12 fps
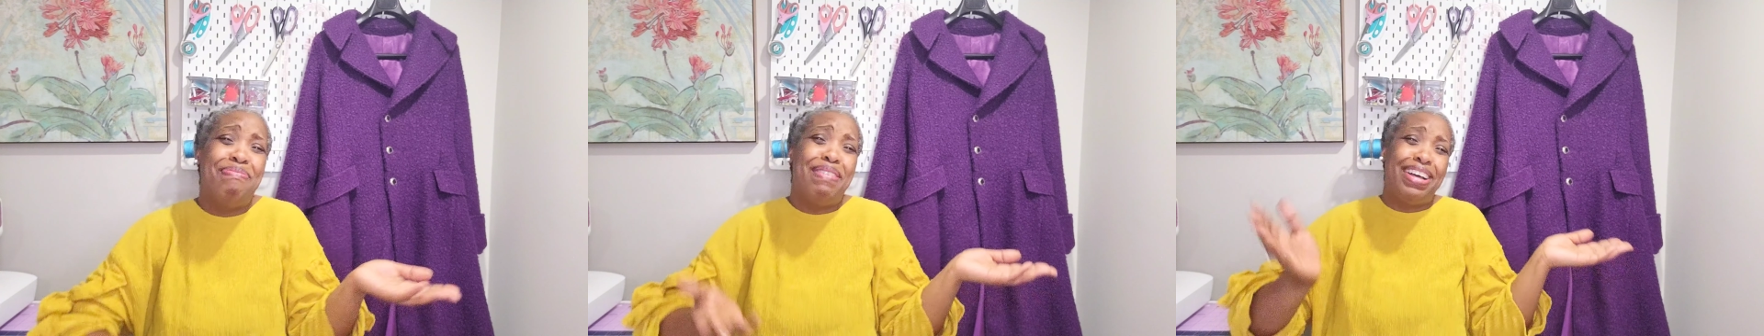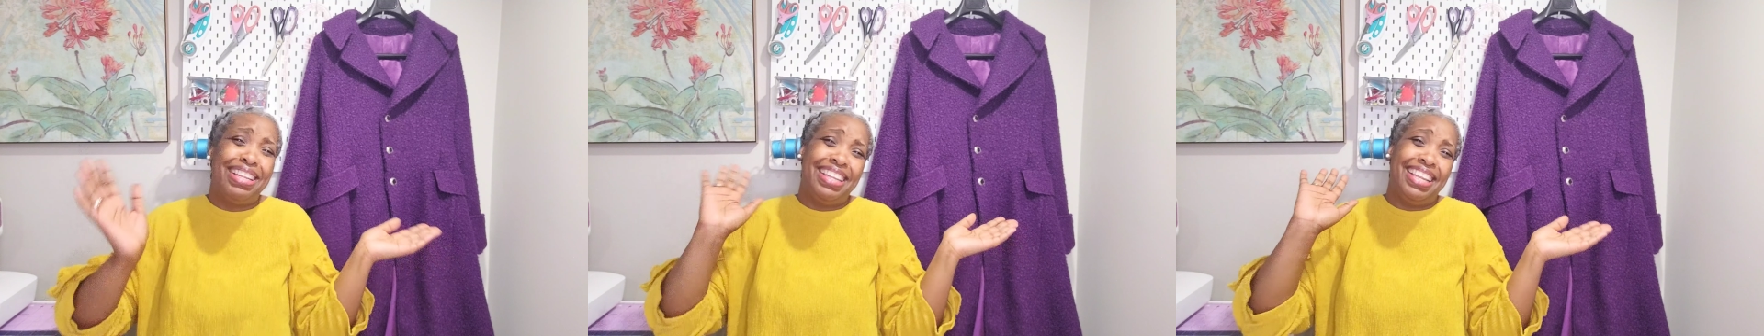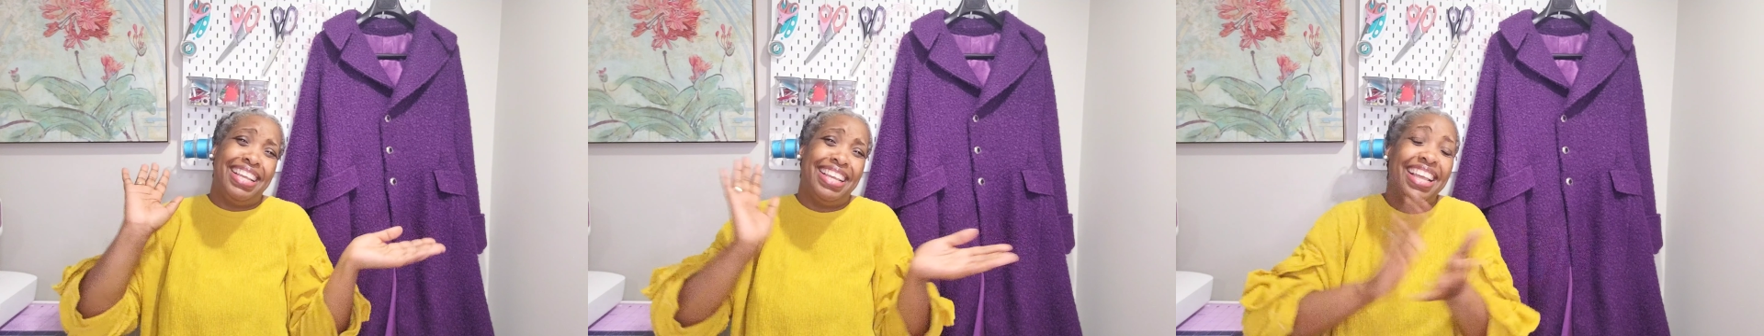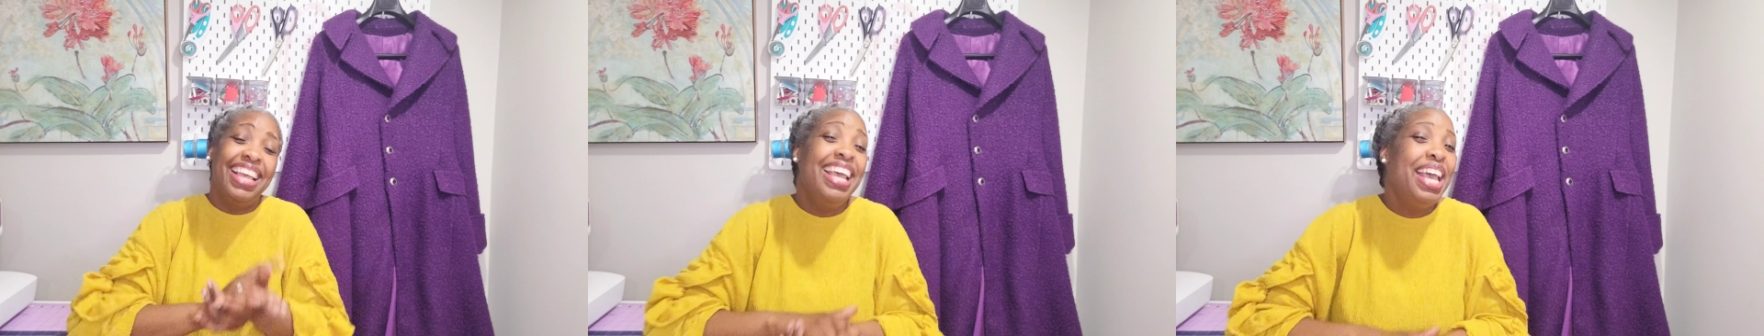But,
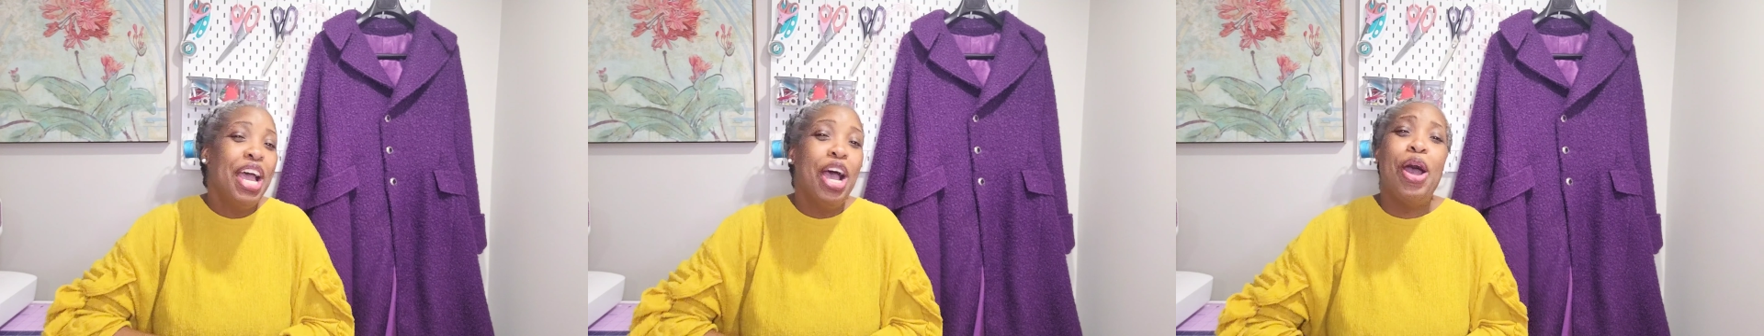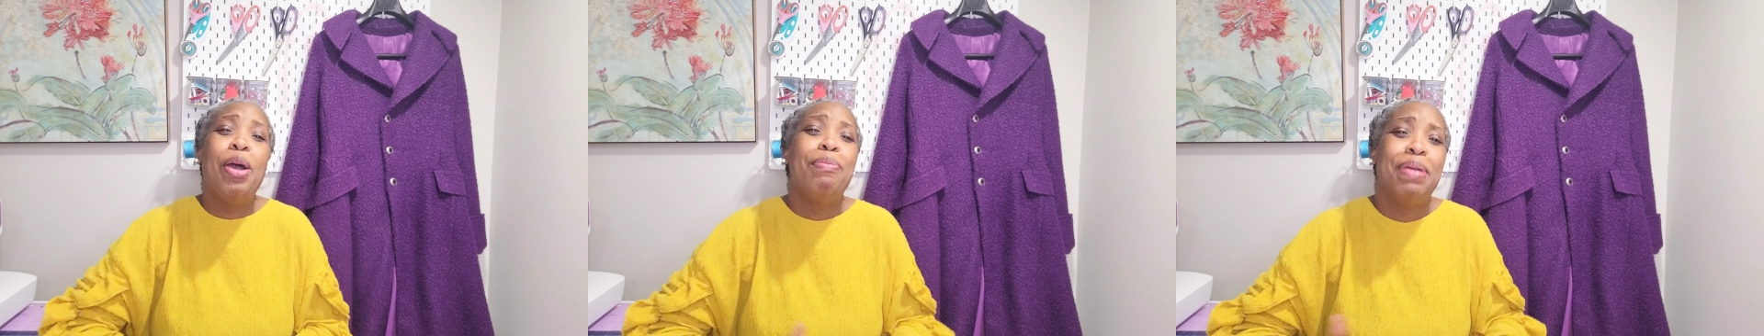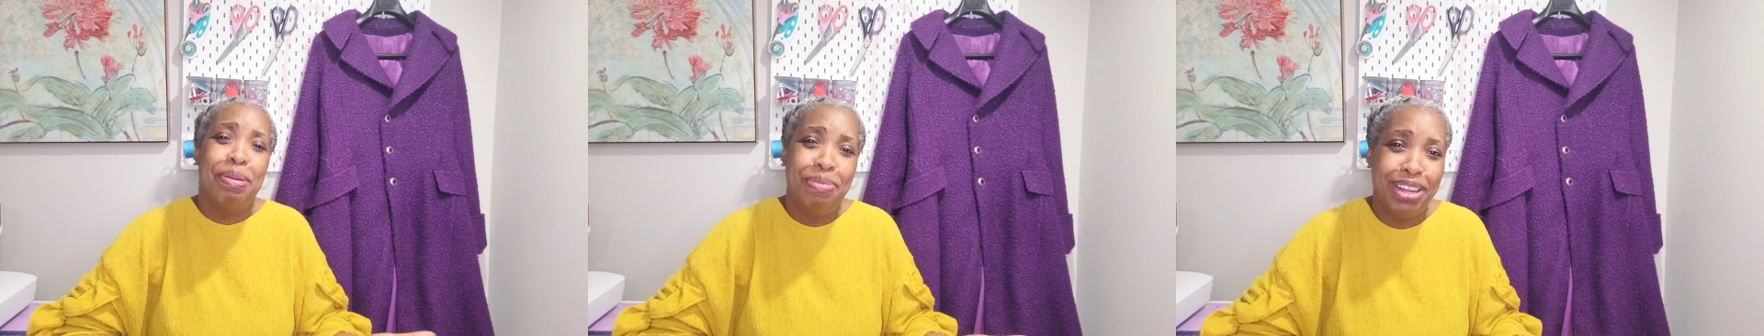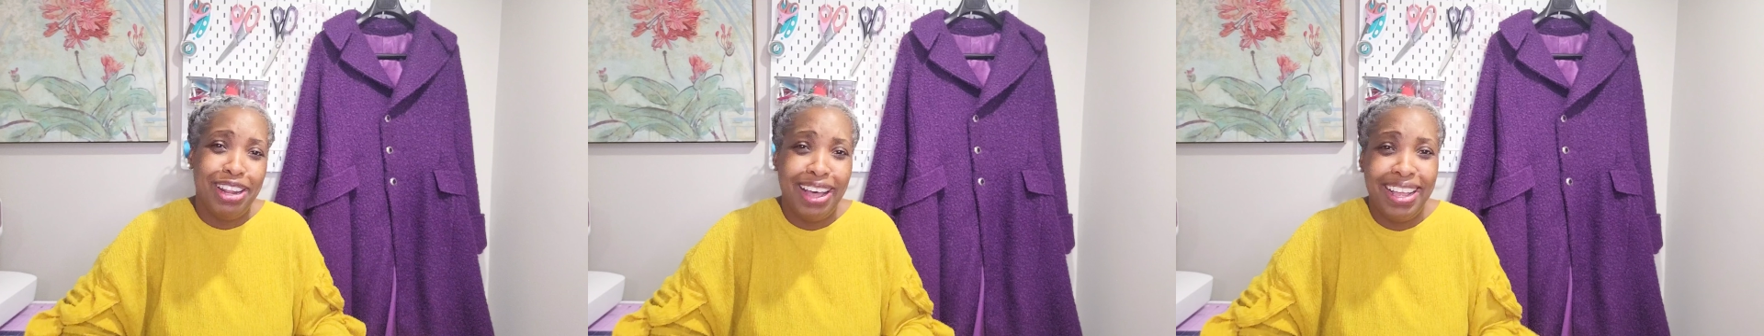or
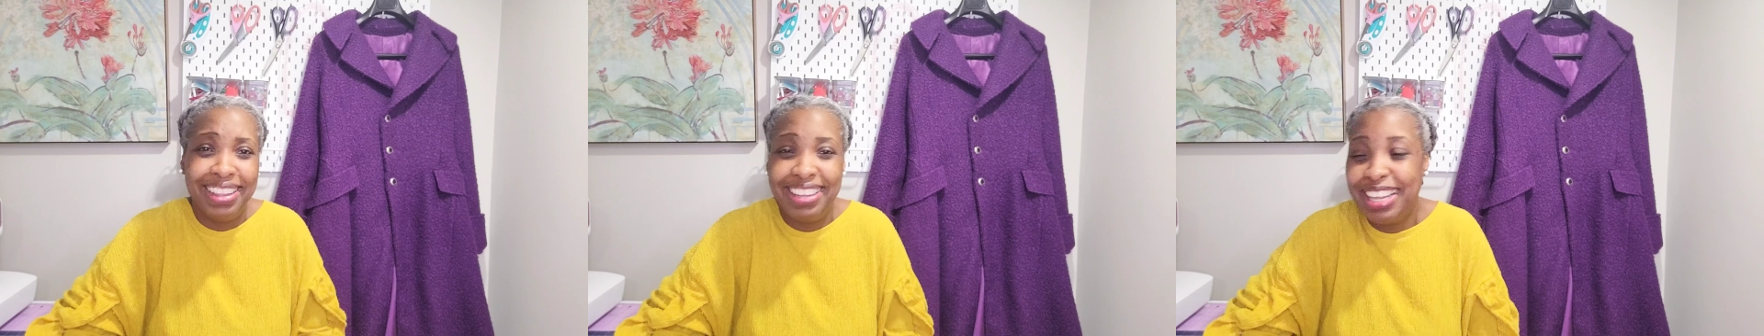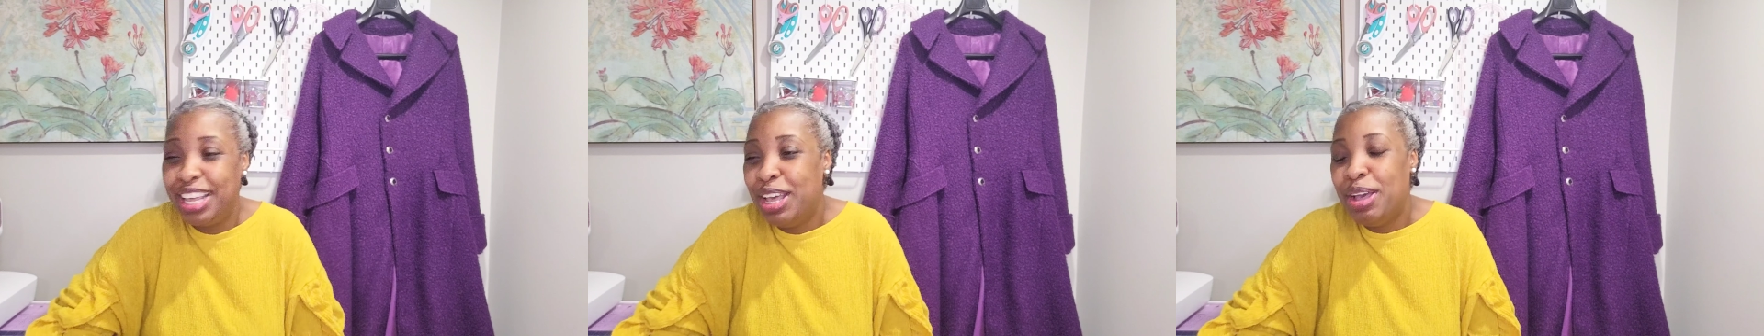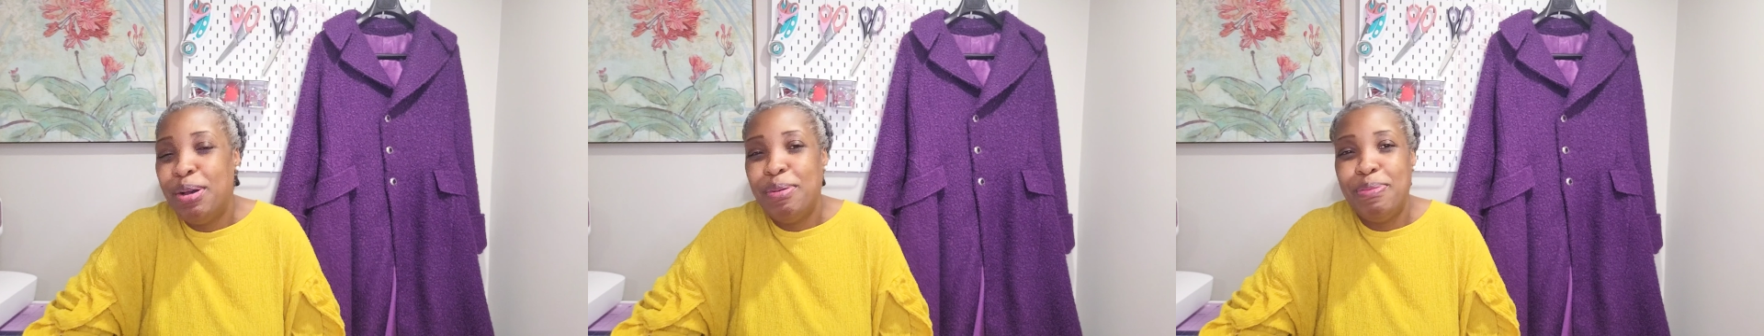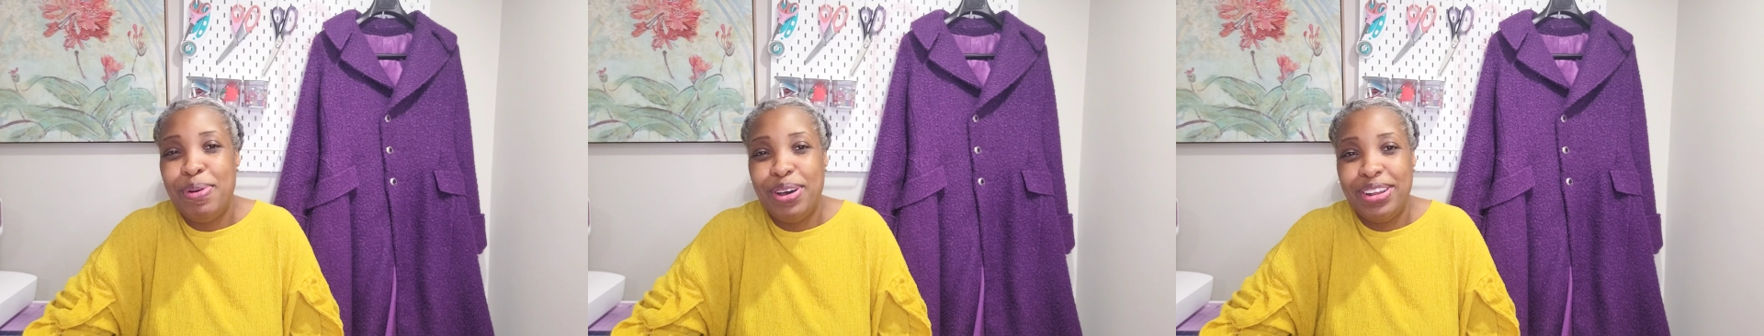maybe not,
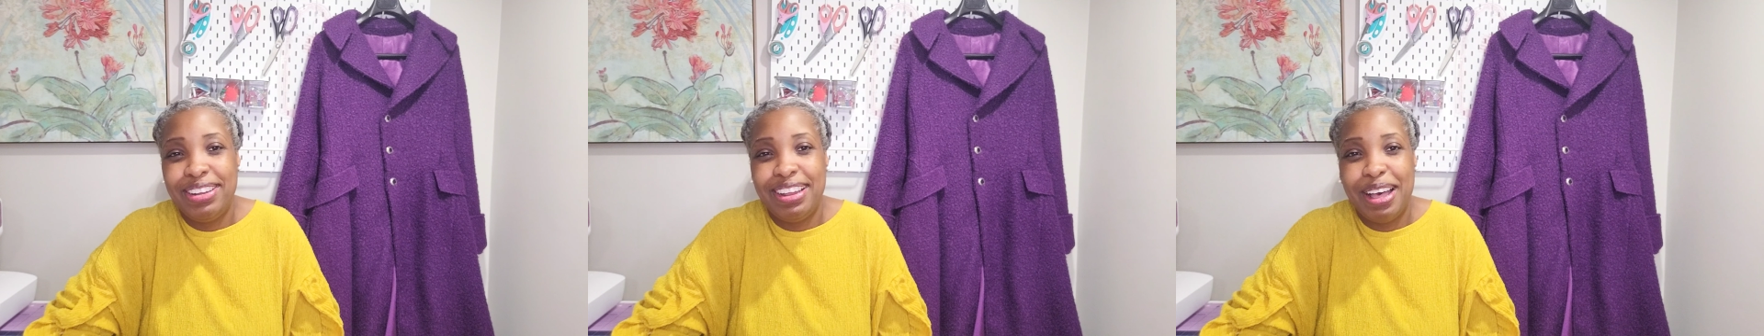but